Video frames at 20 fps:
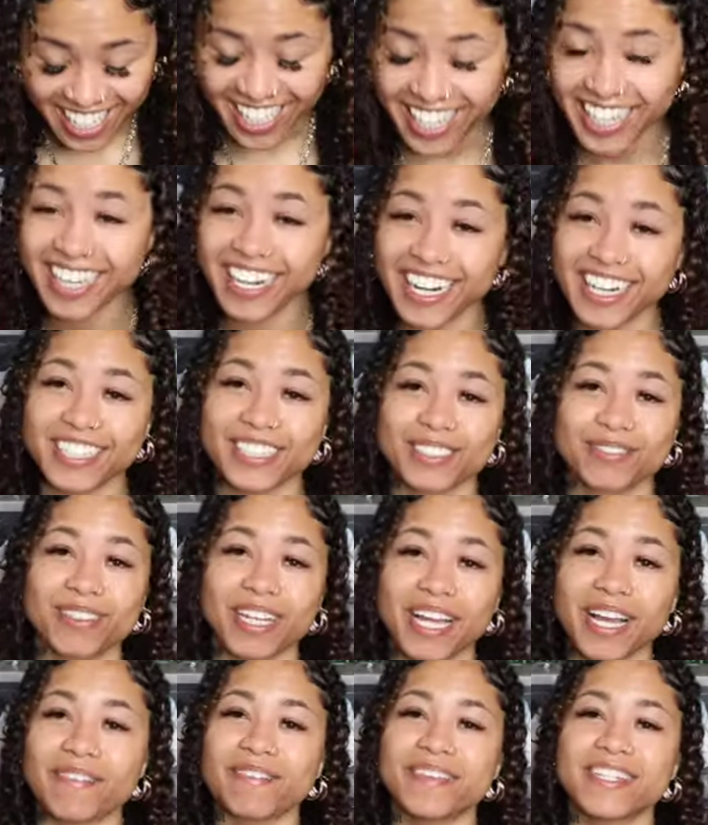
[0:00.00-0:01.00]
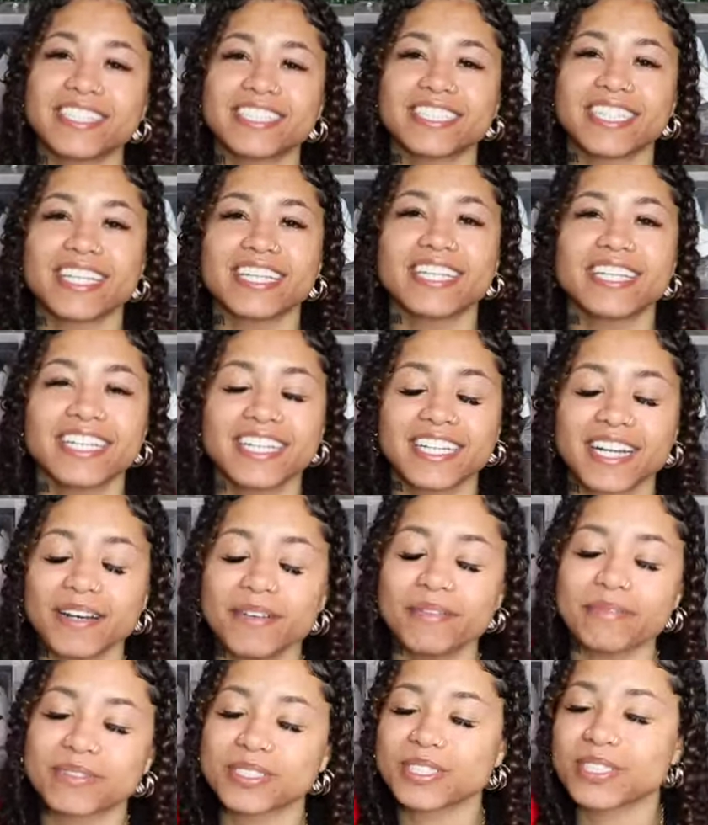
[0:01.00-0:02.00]
And I just be like, I mean, it
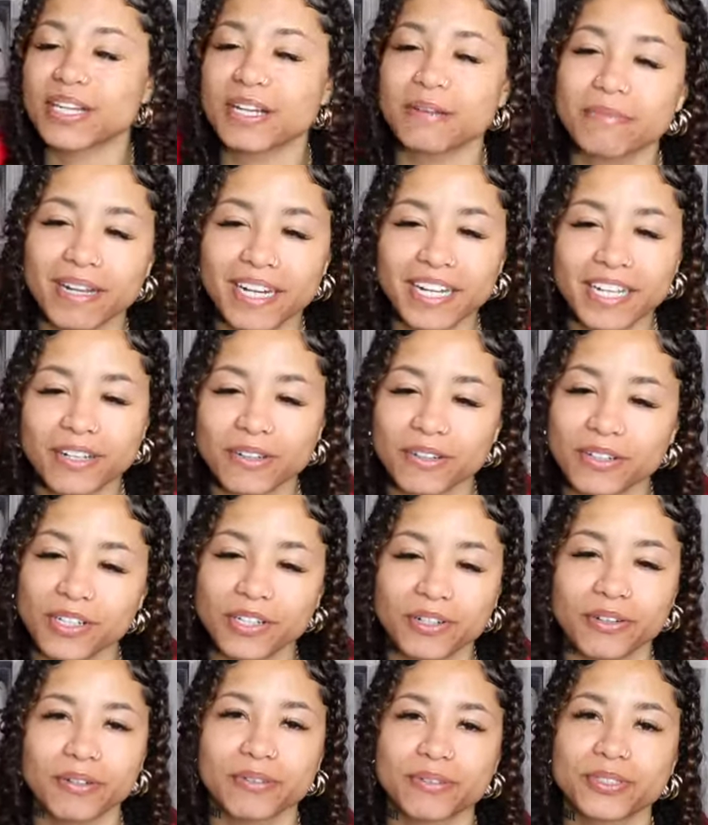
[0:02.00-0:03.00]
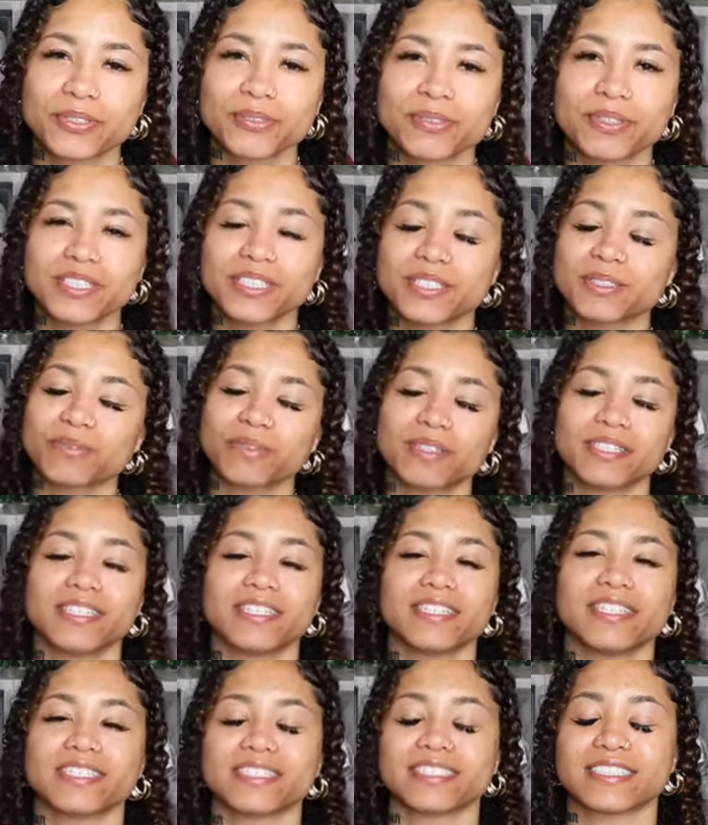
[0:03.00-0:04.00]
comes. Everybody ain't gonna agree with you. It is what it
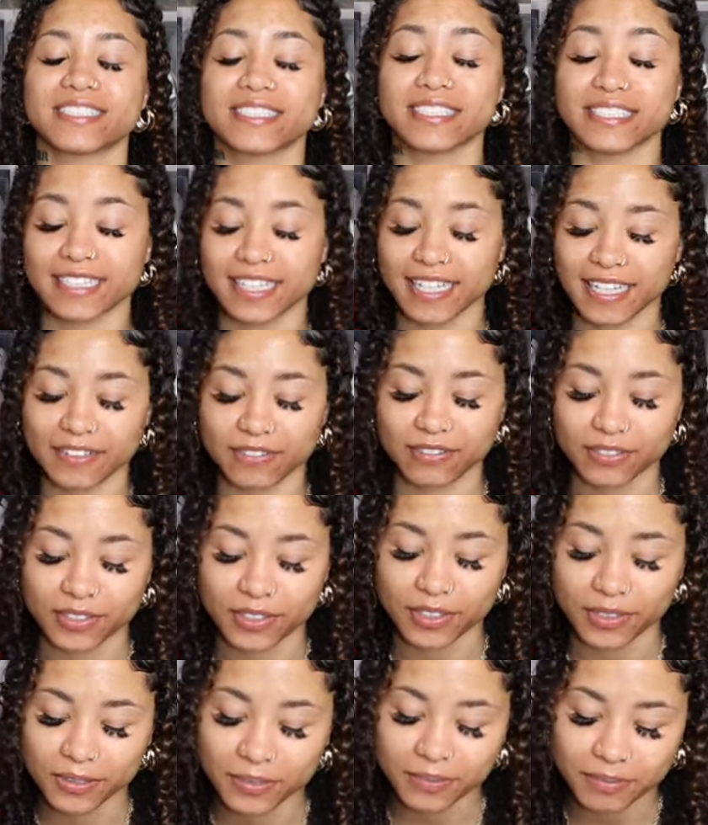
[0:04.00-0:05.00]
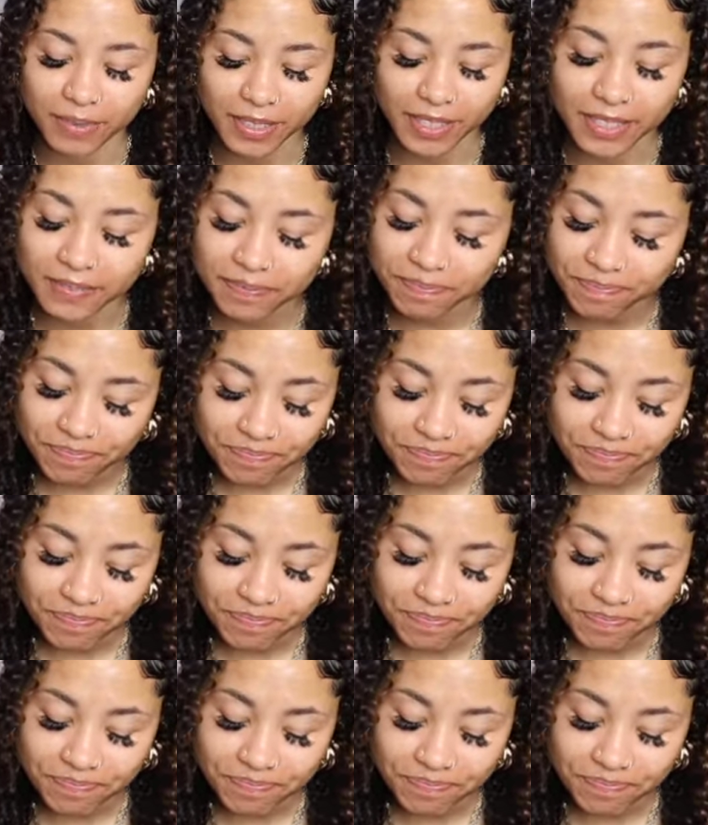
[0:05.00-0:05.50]
is. It's just life, you know? But,